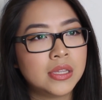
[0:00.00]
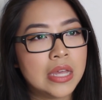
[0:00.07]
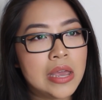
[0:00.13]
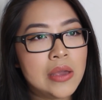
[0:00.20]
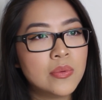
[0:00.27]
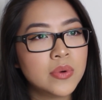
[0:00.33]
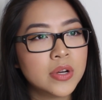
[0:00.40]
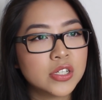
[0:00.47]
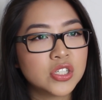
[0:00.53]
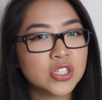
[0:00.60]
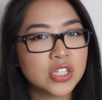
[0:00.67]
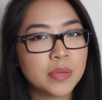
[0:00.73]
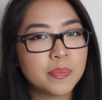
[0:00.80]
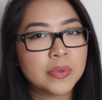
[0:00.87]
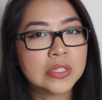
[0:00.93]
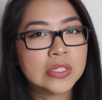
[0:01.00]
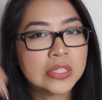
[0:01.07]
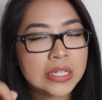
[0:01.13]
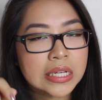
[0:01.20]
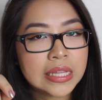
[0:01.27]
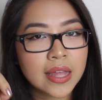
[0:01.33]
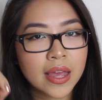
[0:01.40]
they would
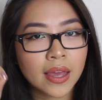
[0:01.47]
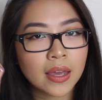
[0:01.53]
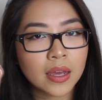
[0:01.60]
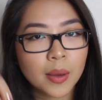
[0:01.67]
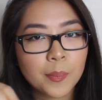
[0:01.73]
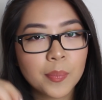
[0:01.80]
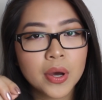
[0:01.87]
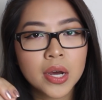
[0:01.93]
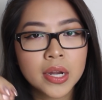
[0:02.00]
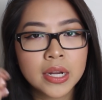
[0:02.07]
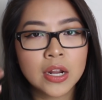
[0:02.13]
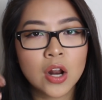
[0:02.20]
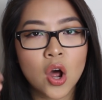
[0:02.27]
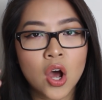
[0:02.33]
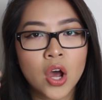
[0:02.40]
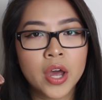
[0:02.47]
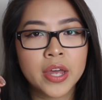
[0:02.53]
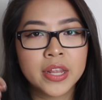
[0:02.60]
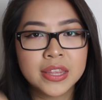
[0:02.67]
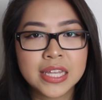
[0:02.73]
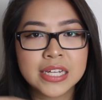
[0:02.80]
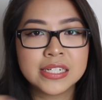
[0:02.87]
sheepishly like put it
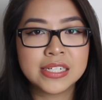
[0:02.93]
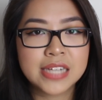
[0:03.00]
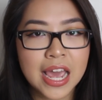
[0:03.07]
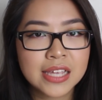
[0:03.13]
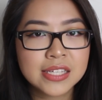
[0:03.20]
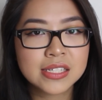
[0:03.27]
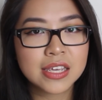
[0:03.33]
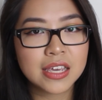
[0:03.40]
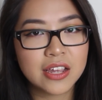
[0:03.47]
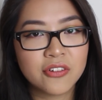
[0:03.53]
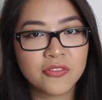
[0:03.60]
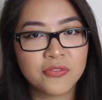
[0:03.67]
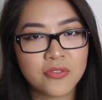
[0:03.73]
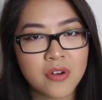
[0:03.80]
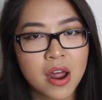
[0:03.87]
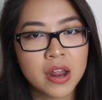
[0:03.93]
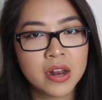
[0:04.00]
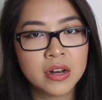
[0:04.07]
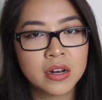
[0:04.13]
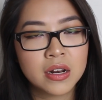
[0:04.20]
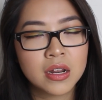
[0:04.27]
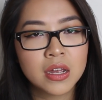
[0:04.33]
on the desk in
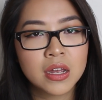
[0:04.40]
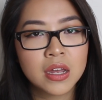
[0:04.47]
front,